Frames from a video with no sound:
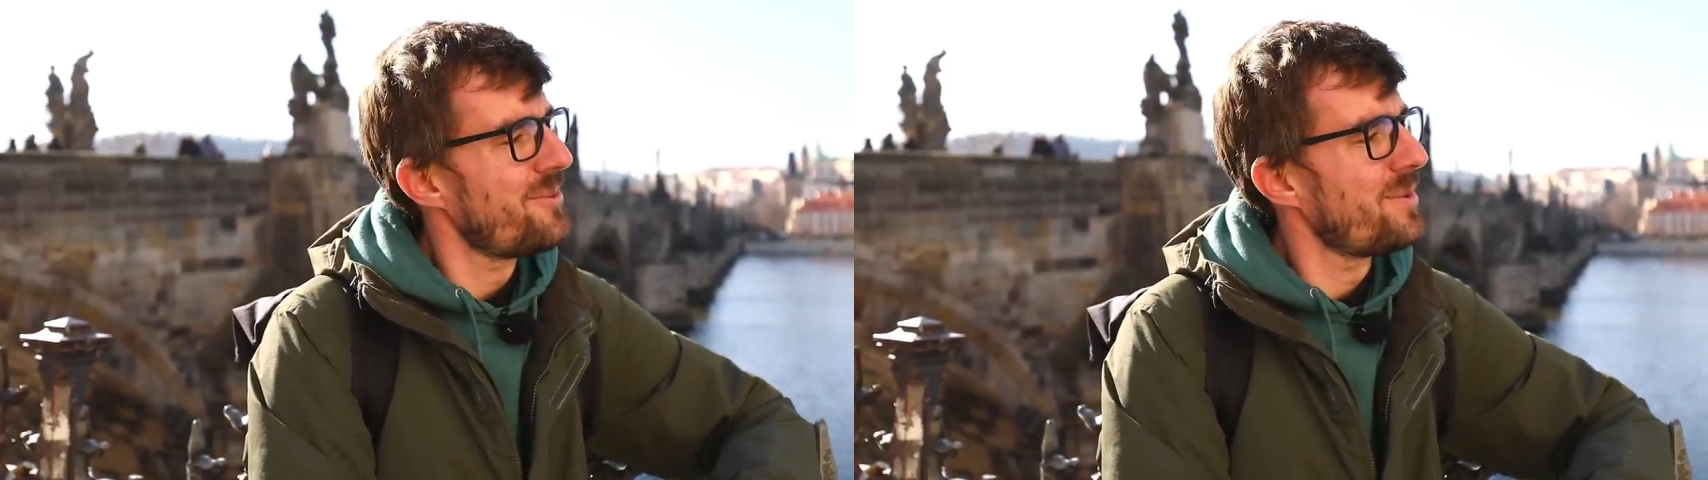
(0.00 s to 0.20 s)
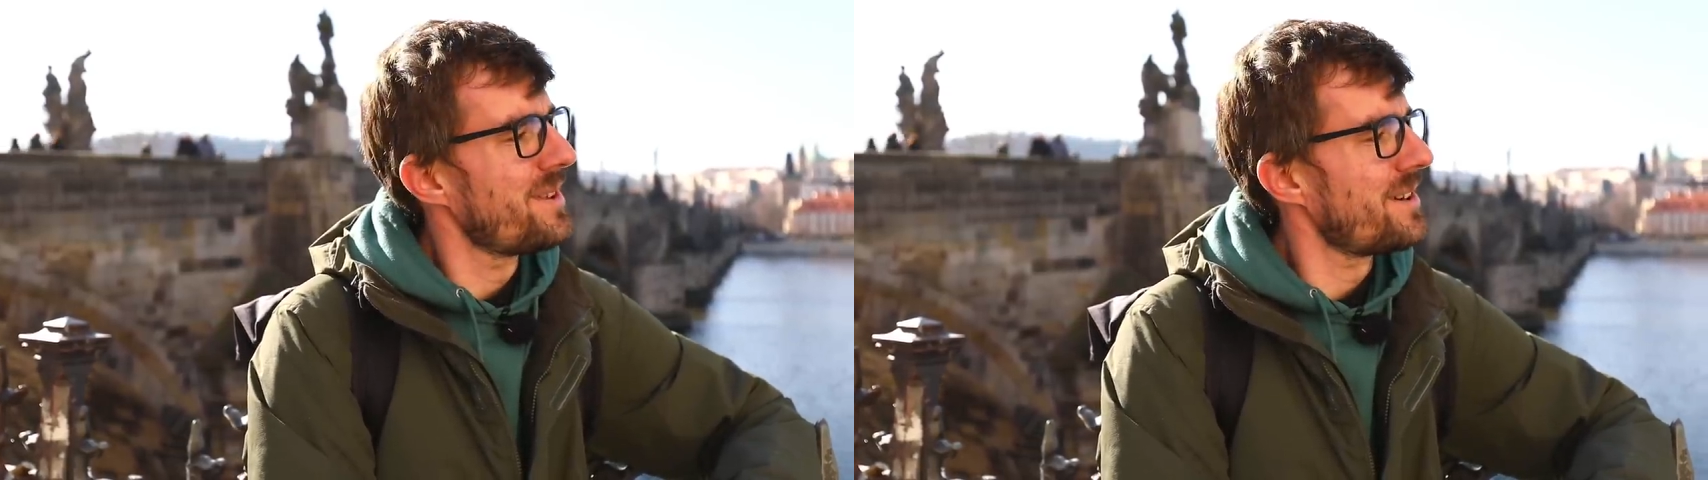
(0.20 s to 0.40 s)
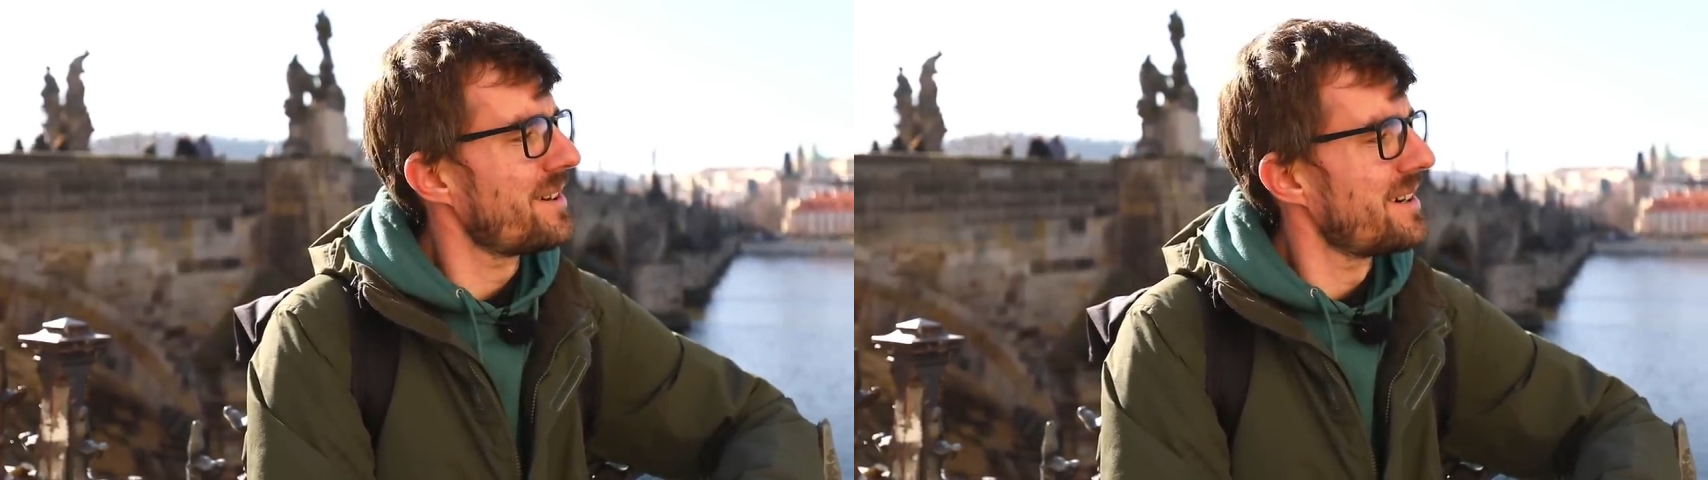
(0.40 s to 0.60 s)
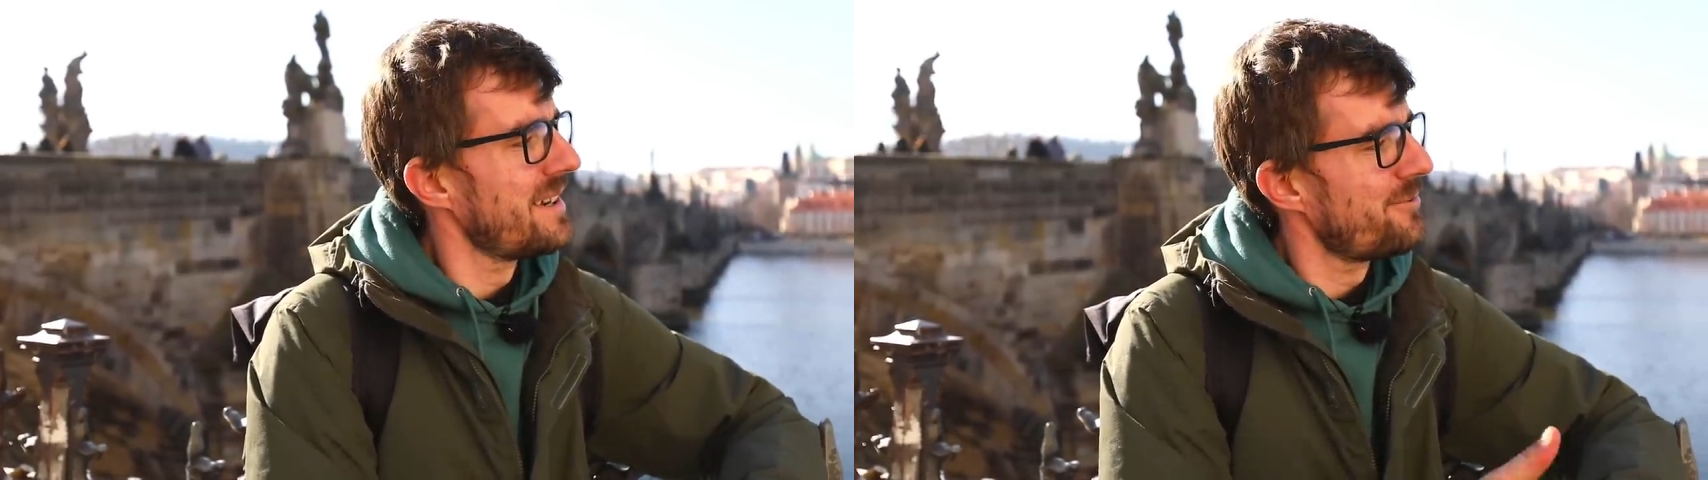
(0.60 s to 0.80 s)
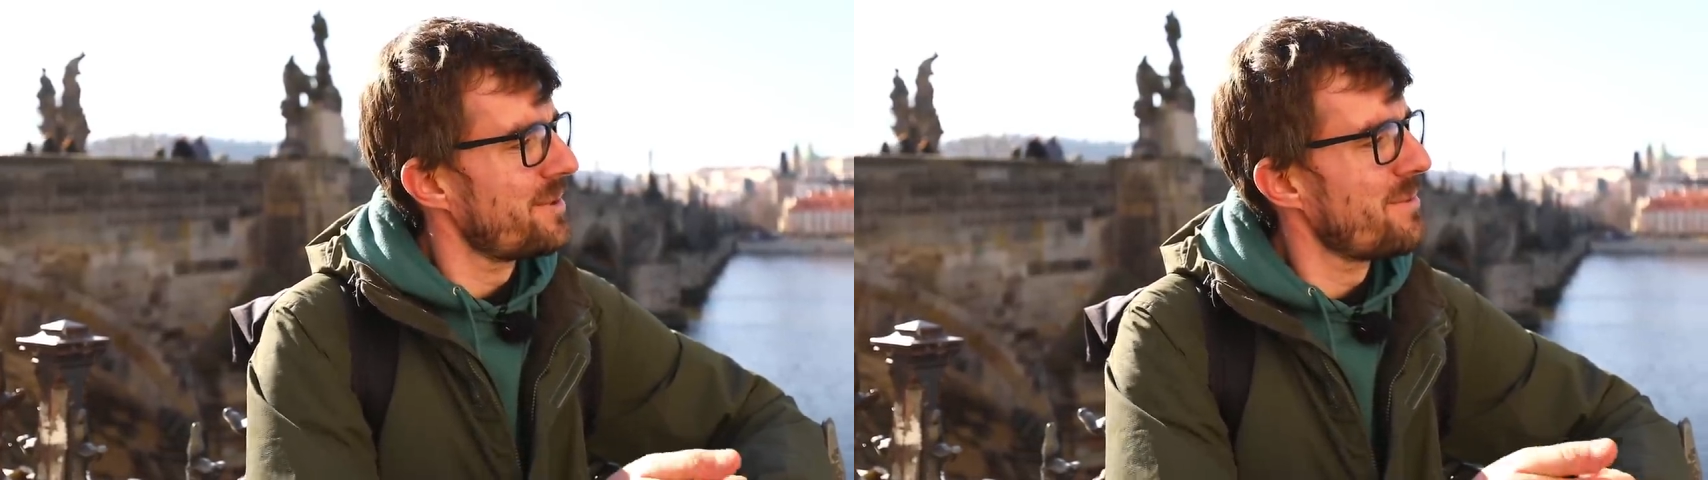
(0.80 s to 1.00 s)
with our
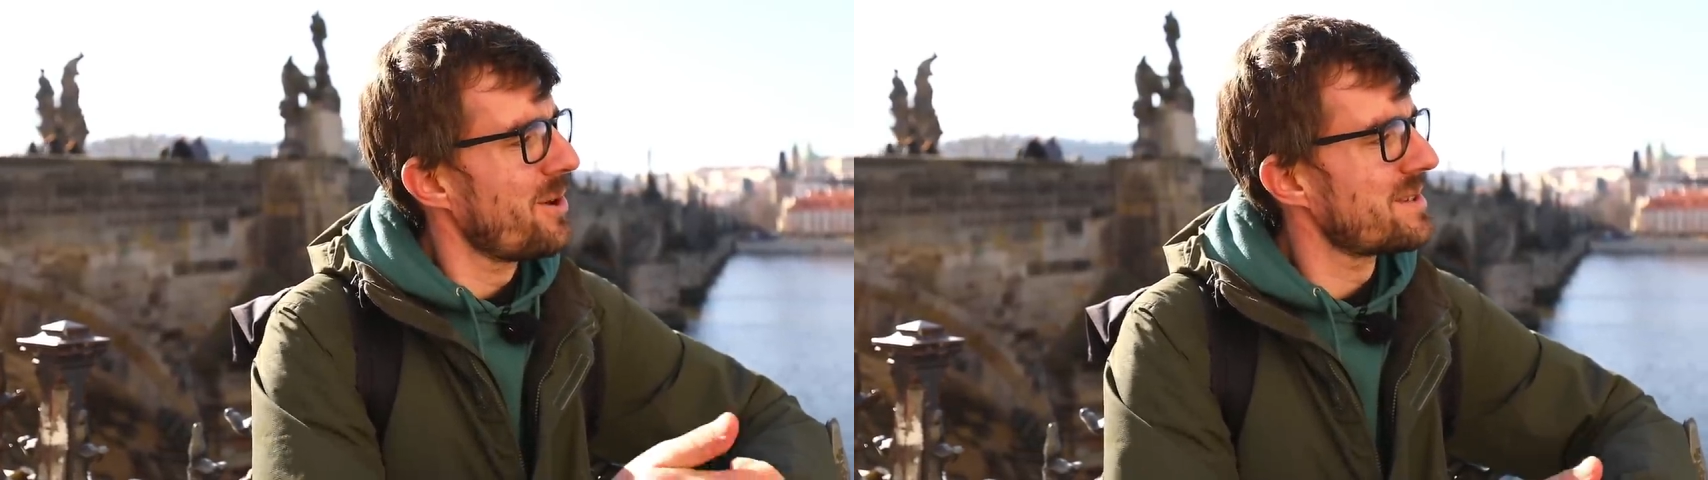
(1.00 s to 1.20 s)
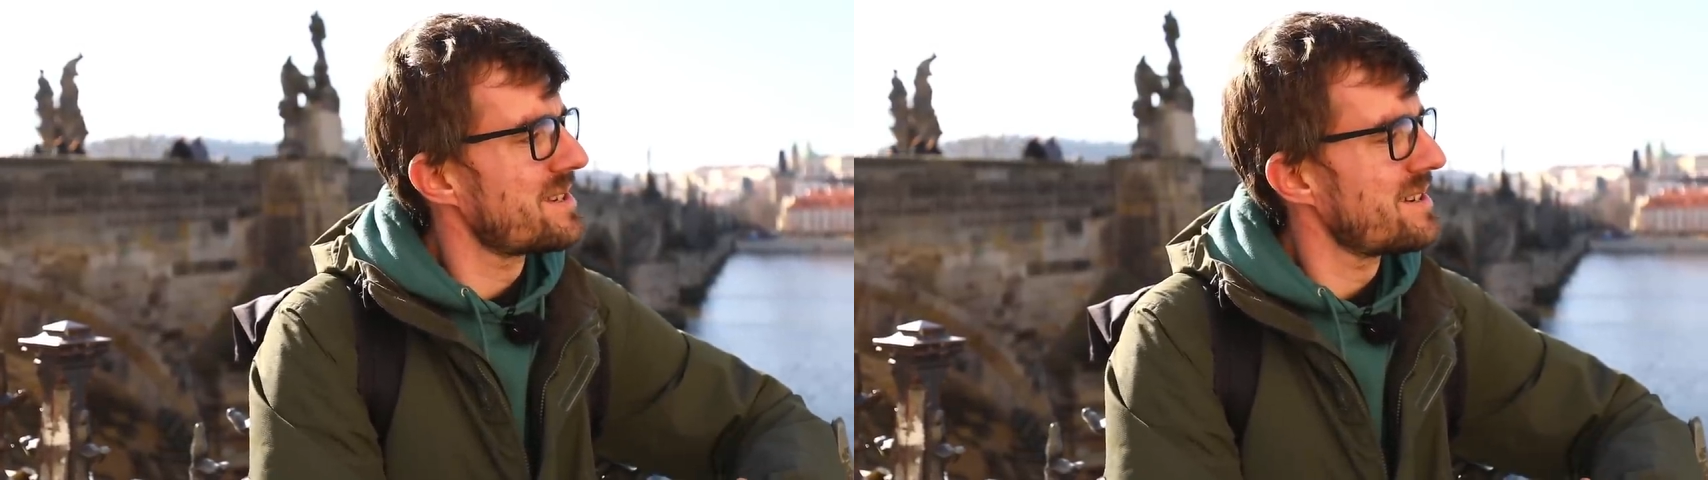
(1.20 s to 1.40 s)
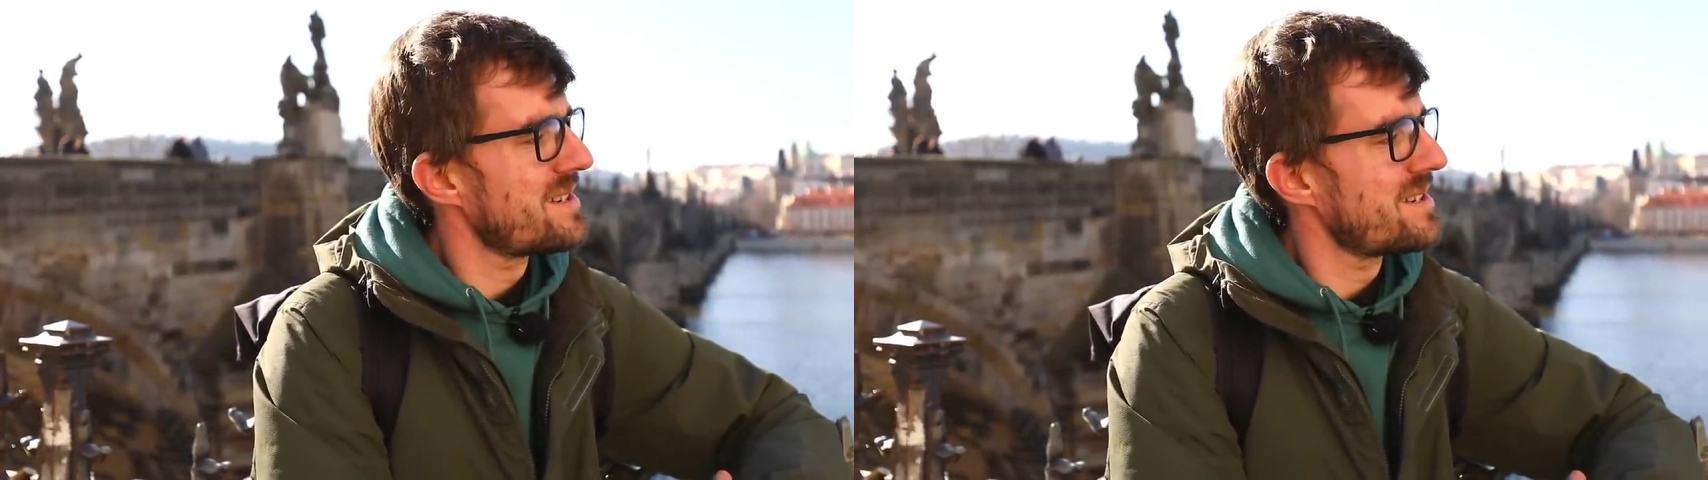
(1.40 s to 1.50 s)
remotes